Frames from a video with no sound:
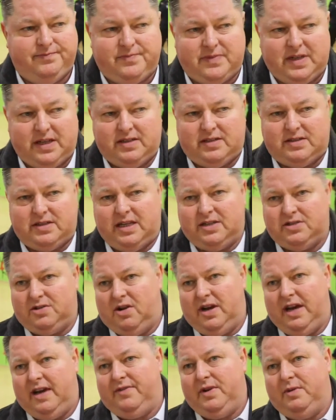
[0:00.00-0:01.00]
there's
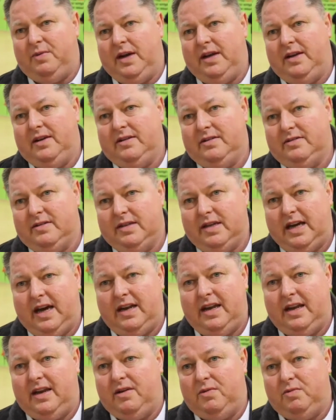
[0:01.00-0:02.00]
not a heavyweight
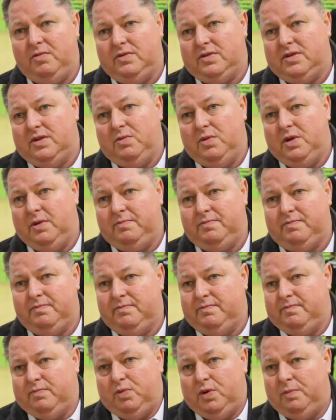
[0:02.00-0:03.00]
out there that
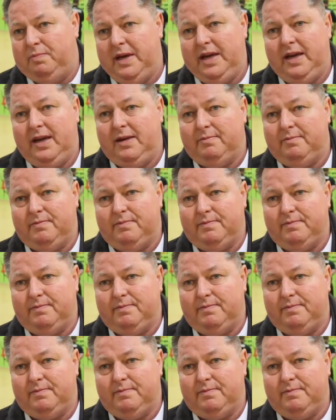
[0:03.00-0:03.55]
would beat him.